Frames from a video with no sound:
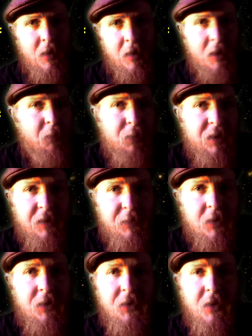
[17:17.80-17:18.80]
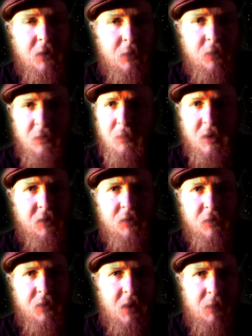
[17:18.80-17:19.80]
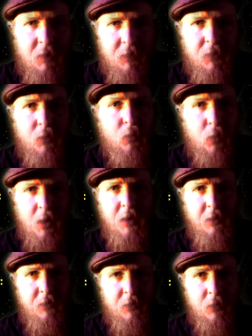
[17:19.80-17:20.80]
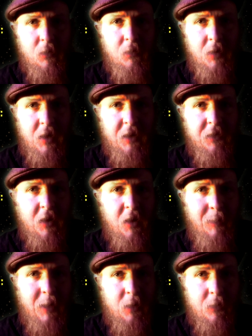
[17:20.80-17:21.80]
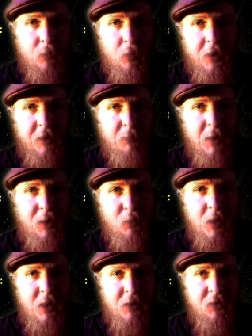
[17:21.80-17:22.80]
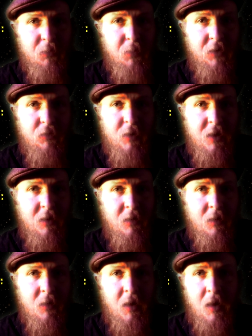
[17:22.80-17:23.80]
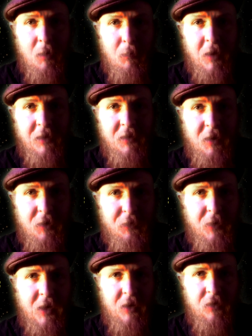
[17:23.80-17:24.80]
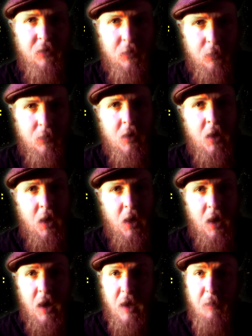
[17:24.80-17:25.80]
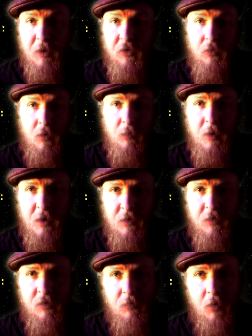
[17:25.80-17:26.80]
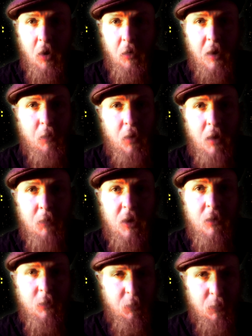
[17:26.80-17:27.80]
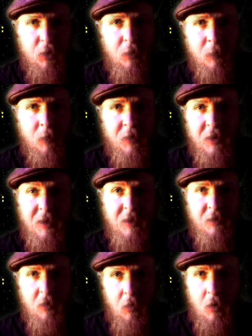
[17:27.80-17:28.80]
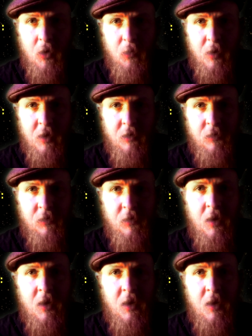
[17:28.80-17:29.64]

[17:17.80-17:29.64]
It would be difficult to use miniatures even if you wanted to. It's all about what is my range between myself and you. I'm at short range. Alright, well I'm going to use a maneuver to get to long range.